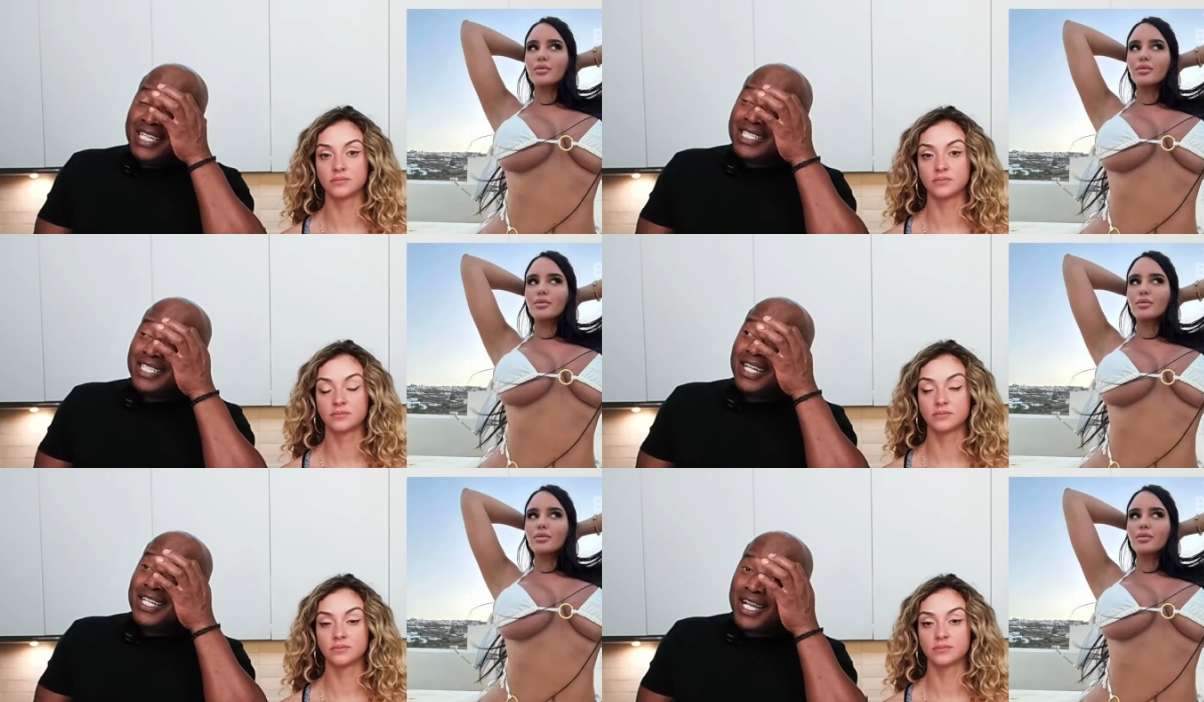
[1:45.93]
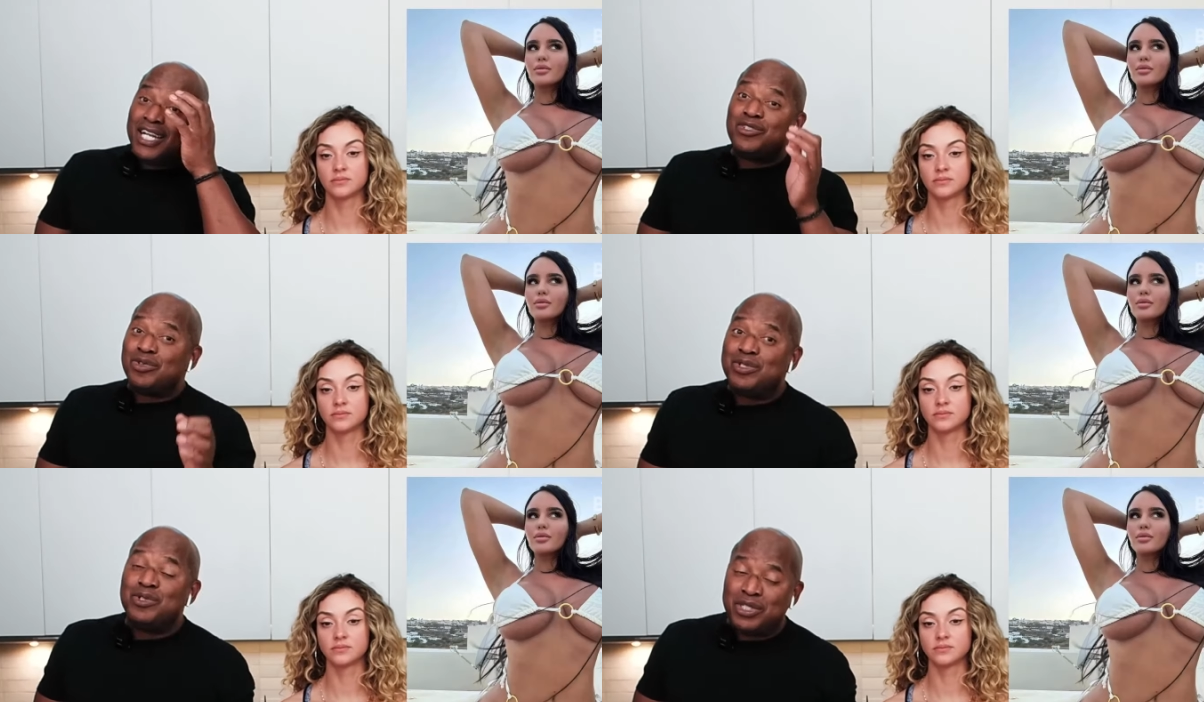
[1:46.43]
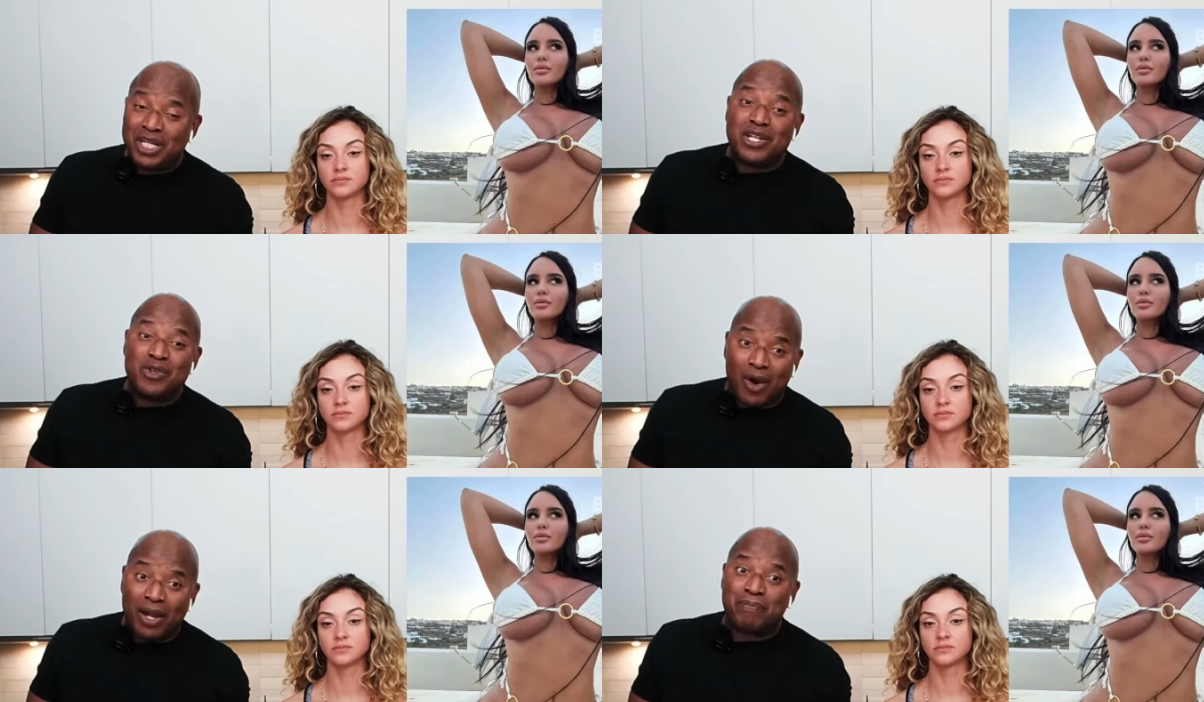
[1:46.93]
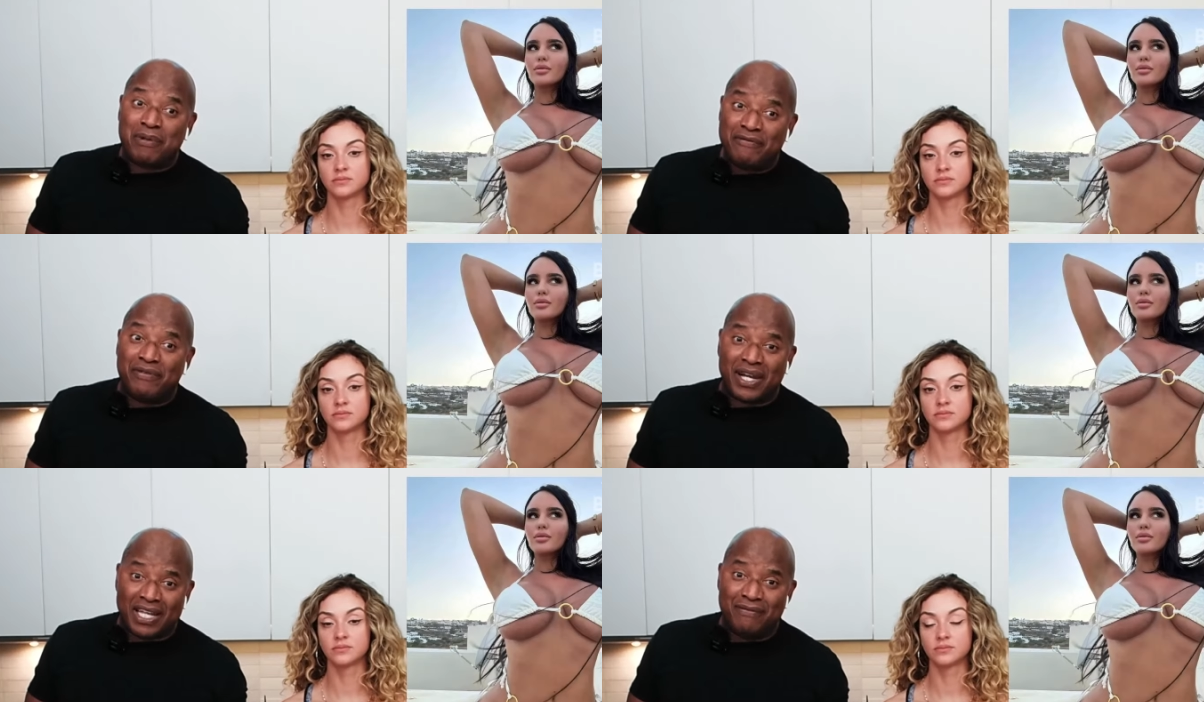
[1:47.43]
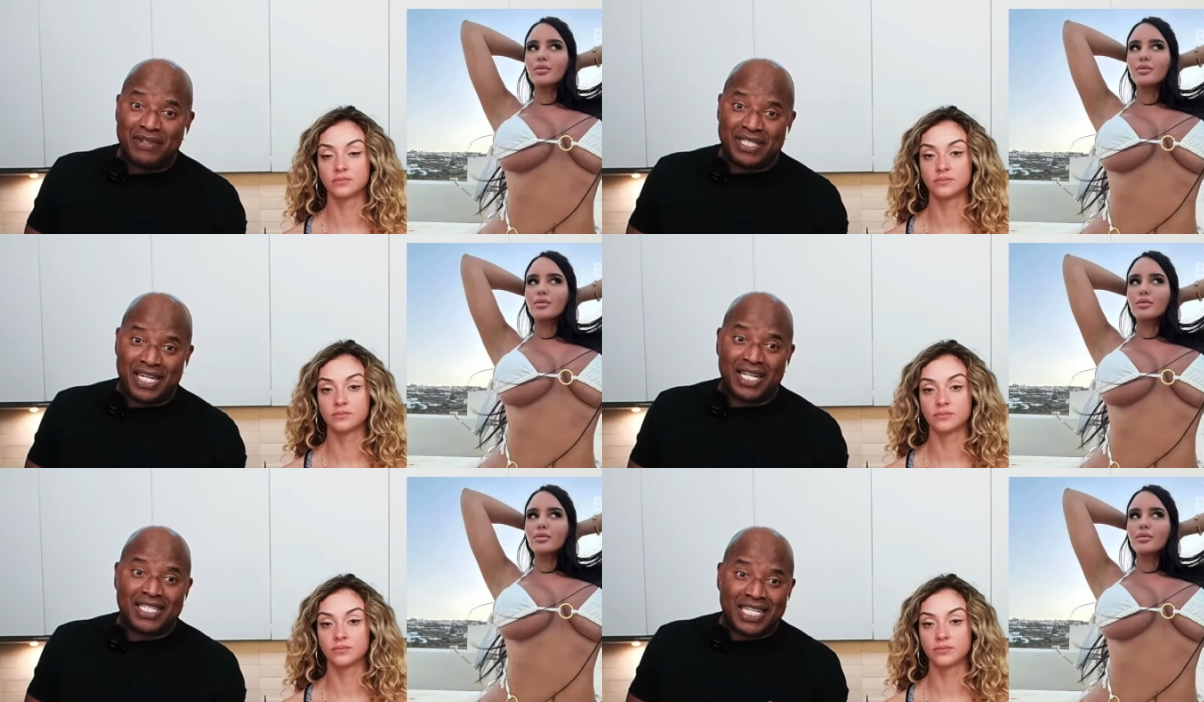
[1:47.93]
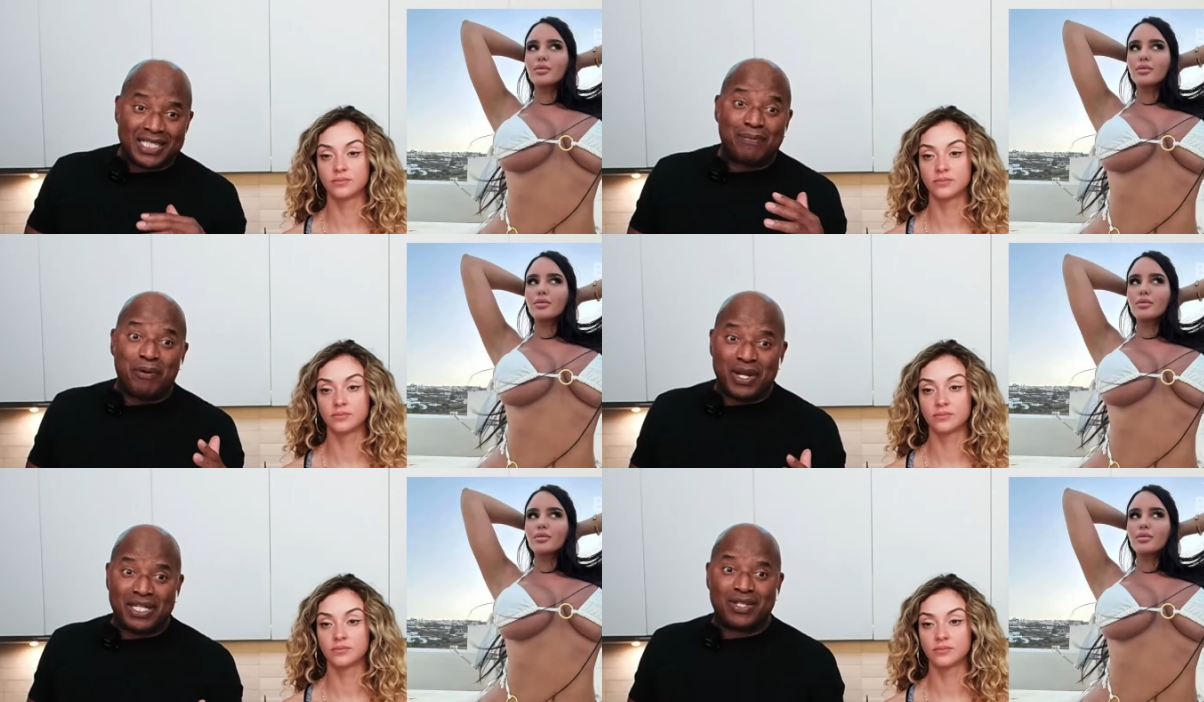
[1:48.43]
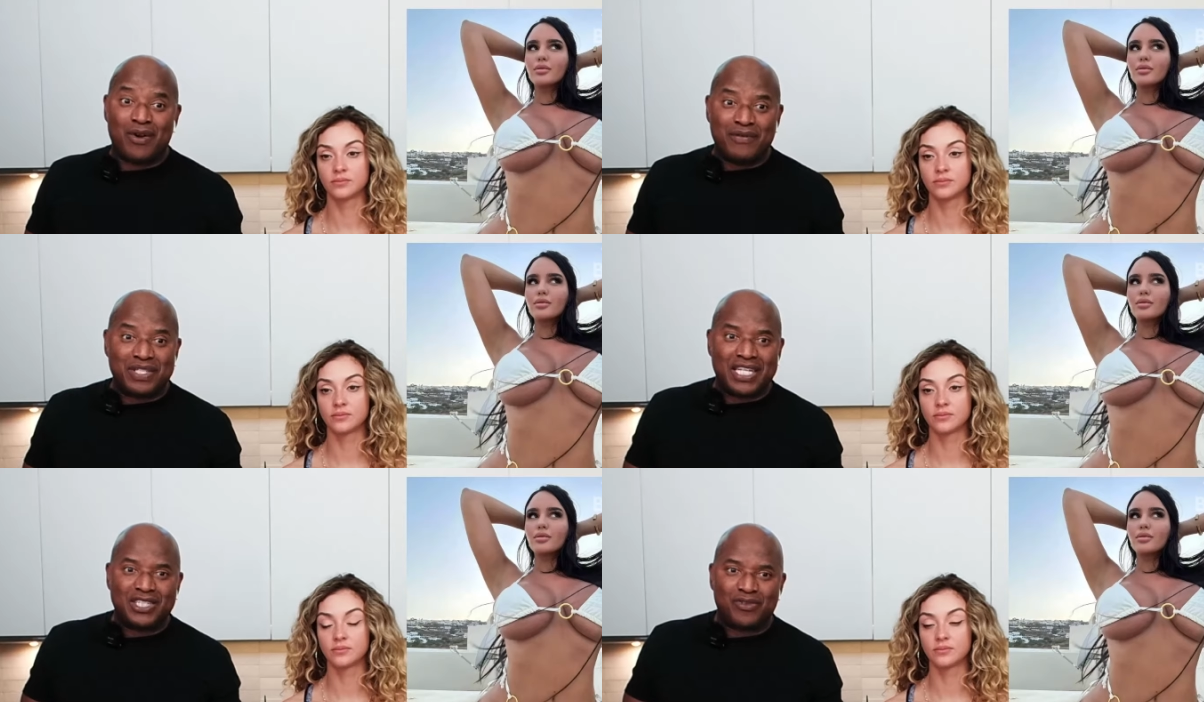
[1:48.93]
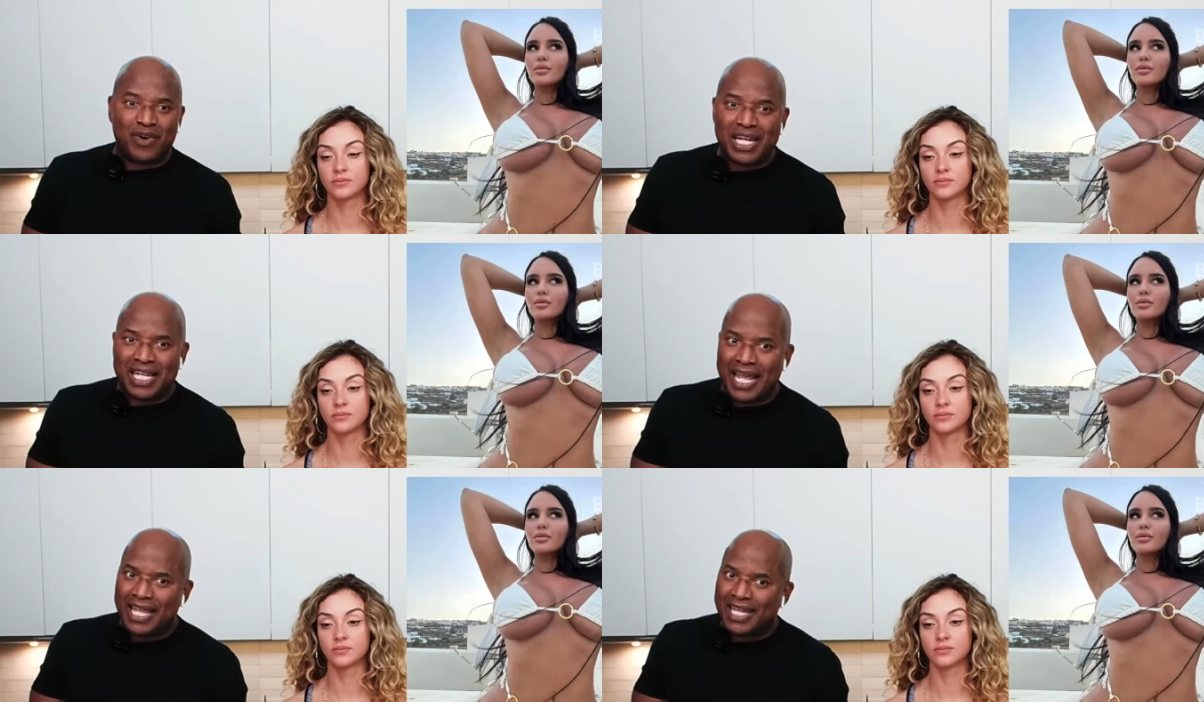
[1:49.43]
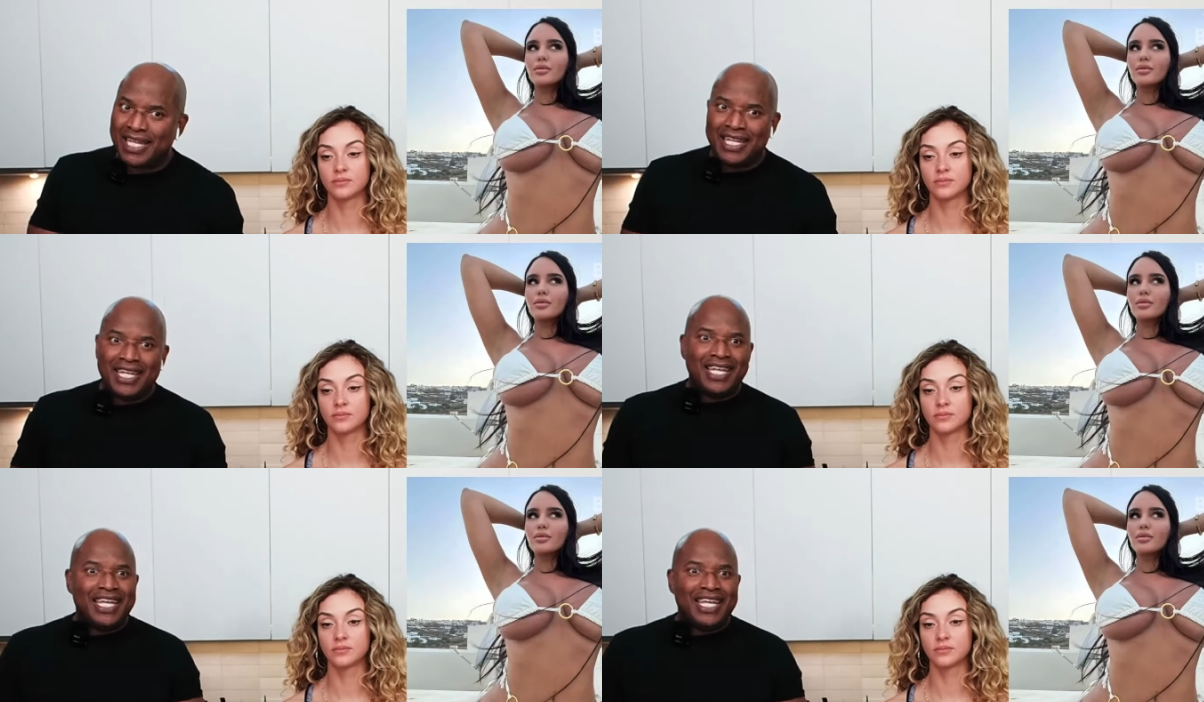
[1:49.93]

Speaker 1: there's certain countries you should not be fucking visiting because that's the point of this conversation, right? Like